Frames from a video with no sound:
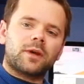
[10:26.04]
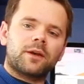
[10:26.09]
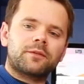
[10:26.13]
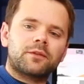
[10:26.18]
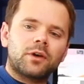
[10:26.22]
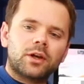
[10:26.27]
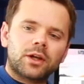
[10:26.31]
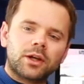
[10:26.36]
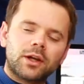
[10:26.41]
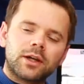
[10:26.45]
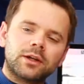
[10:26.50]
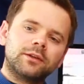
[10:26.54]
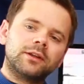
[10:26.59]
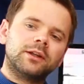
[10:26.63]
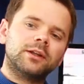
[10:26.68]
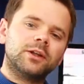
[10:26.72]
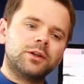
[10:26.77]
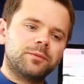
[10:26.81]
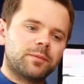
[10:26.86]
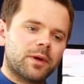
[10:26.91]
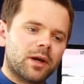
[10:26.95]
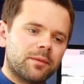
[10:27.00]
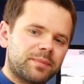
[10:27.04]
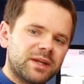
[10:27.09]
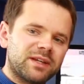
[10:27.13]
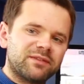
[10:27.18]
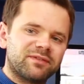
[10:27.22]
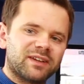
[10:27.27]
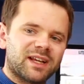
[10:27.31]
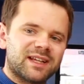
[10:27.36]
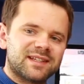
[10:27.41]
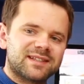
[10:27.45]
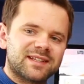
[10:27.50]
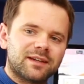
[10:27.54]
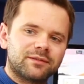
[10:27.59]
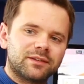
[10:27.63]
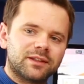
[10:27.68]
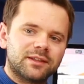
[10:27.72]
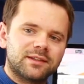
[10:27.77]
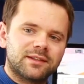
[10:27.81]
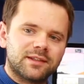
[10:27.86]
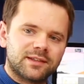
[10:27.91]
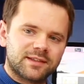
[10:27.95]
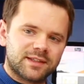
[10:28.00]
I've got going on the looper B flat
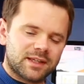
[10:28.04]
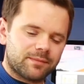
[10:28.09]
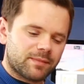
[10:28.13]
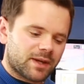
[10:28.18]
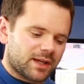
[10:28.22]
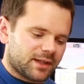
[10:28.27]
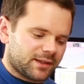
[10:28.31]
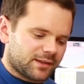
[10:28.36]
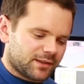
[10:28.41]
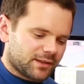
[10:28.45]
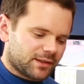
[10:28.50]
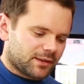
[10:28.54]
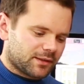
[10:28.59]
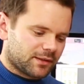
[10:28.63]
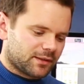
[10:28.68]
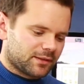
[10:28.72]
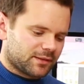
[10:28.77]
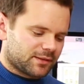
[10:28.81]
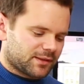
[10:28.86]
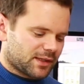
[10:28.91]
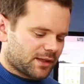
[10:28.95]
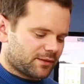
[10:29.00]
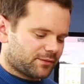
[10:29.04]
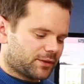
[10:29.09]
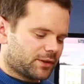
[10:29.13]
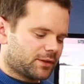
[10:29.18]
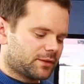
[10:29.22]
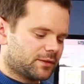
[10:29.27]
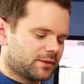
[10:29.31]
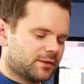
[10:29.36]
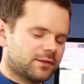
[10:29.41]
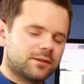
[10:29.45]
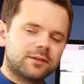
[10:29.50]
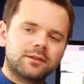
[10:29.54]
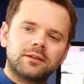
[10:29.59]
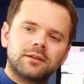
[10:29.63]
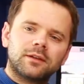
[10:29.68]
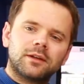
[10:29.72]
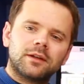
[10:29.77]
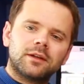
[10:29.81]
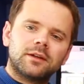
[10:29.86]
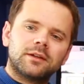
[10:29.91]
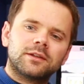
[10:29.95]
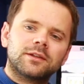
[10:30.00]
7 to C major 7.
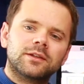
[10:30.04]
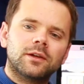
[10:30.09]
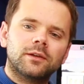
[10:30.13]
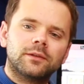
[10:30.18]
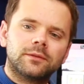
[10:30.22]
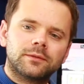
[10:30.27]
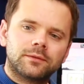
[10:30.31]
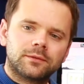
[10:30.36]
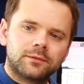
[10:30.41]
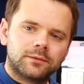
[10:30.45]
So